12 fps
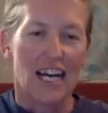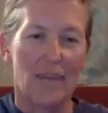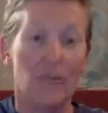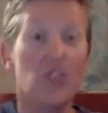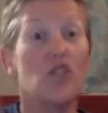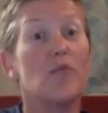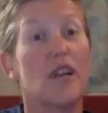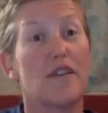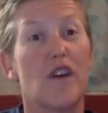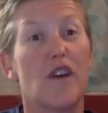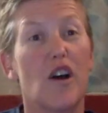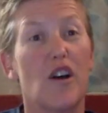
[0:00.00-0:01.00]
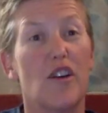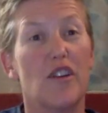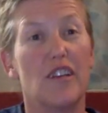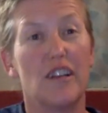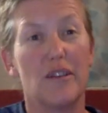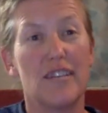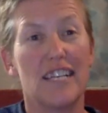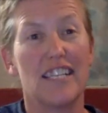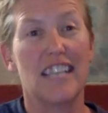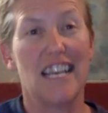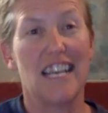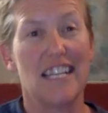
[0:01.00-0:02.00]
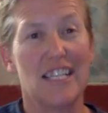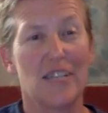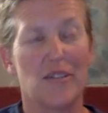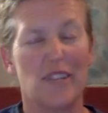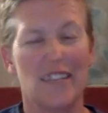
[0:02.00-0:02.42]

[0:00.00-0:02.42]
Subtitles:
to my phone, and I was actually answering